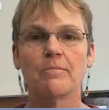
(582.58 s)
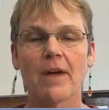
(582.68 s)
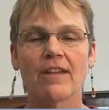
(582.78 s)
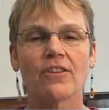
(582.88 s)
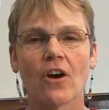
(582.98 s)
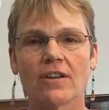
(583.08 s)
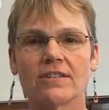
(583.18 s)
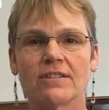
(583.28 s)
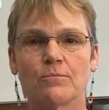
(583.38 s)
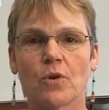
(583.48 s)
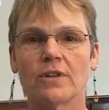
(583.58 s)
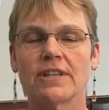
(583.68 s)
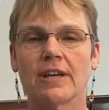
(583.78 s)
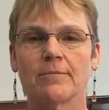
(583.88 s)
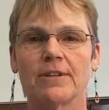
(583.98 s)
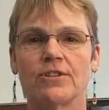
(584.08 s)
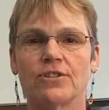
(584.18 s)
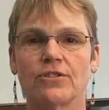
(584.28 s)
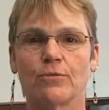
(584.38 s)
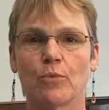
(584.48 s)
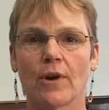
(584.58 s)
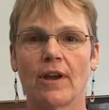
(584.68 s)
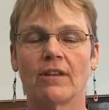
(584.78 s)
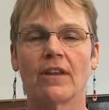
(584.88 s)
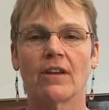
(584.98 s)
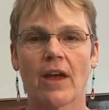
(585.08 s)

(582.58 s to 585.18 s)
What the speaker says: Meth causes more damage to the brain than